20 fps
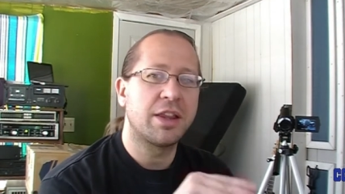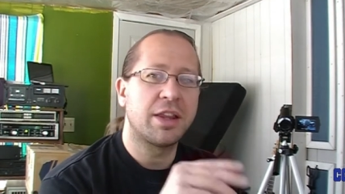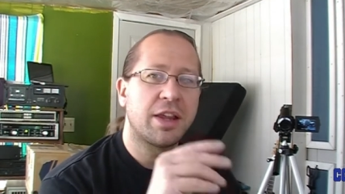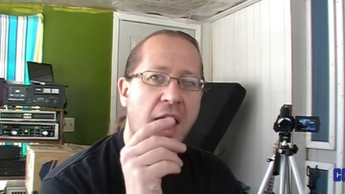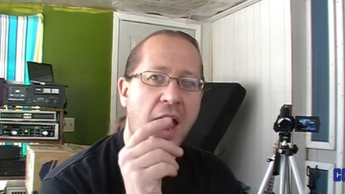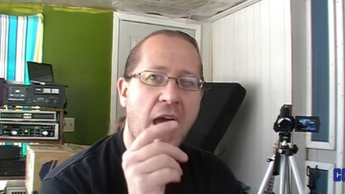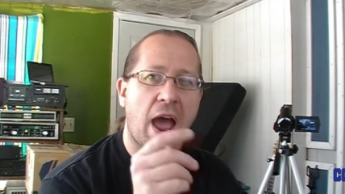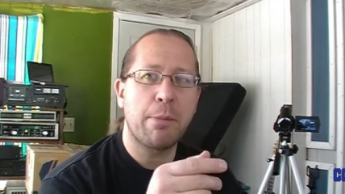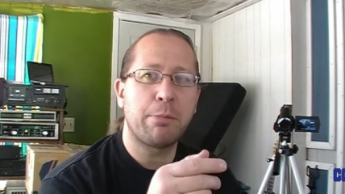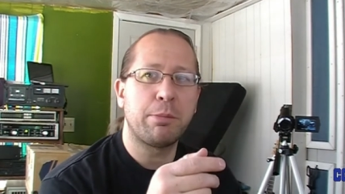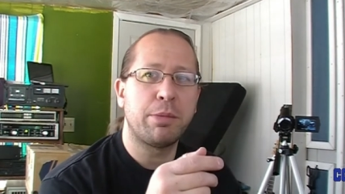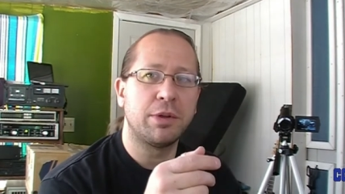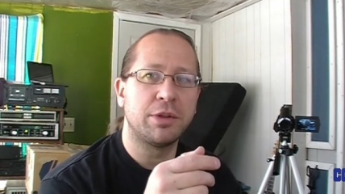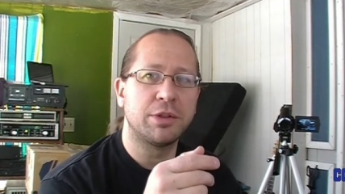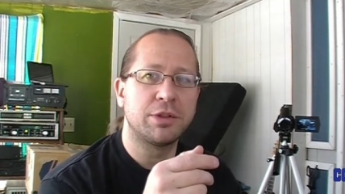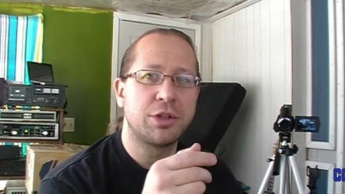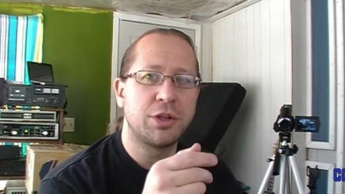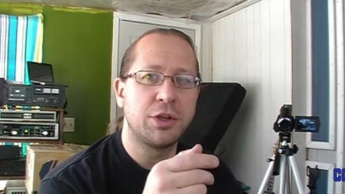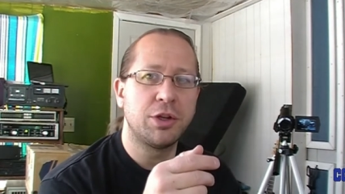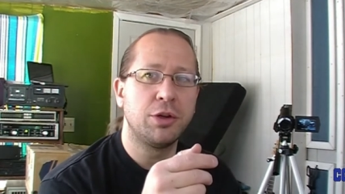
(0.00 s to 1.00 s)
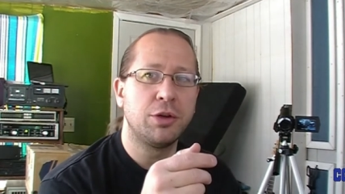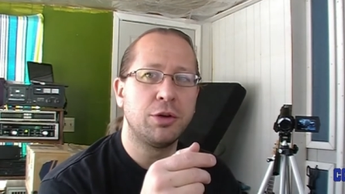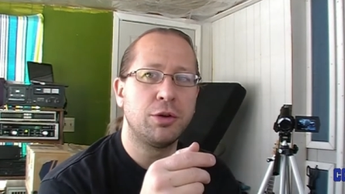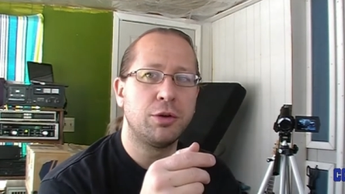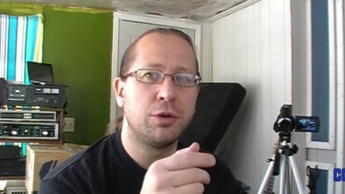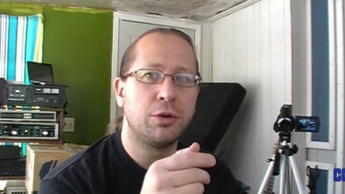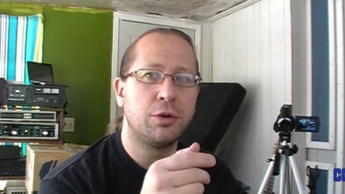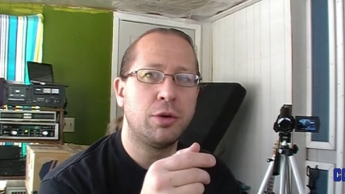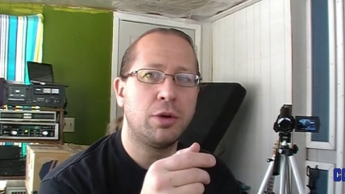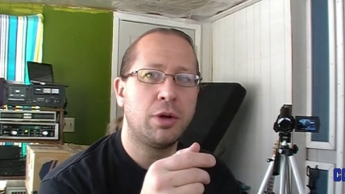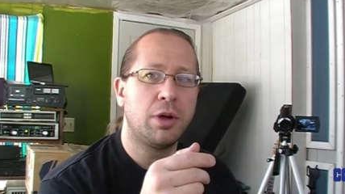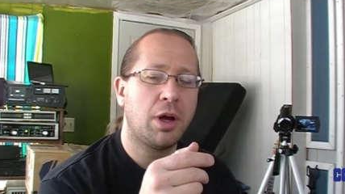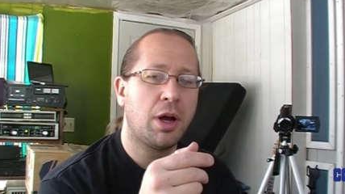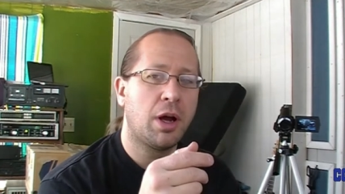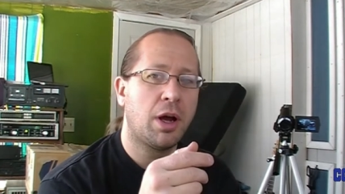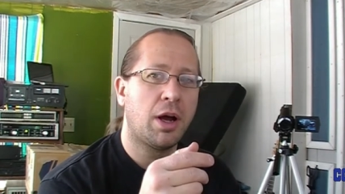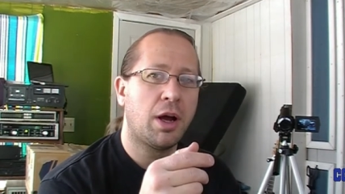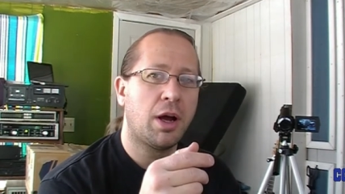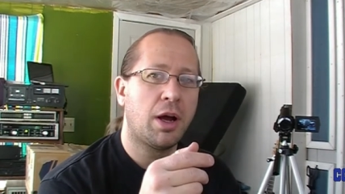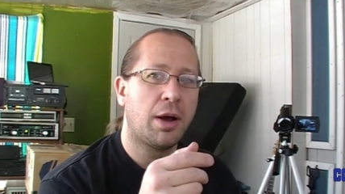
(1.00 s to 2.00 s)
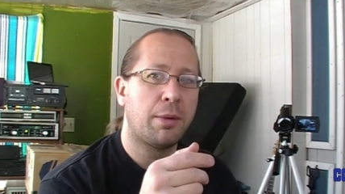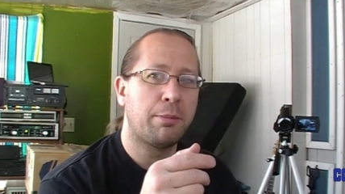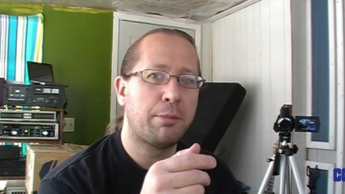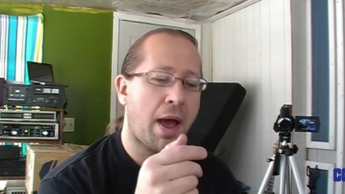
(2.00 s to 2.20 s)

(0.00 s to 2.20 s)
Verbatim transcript: the Apple II uh,